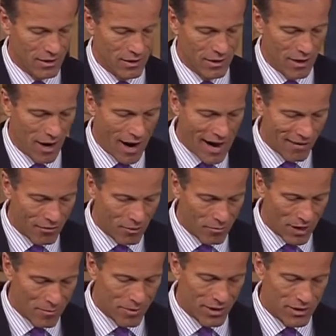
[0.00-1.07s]
I have an
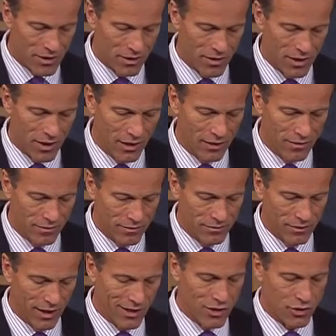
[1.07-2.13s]
amendment to the
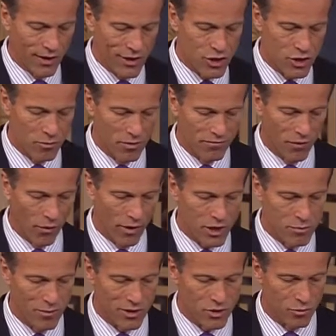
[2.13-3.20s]
legislation before us,
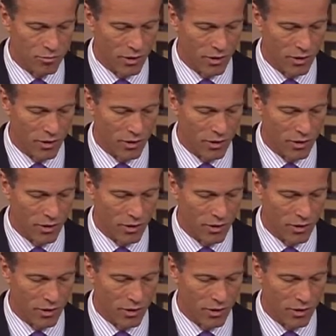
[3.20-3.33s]
Mr.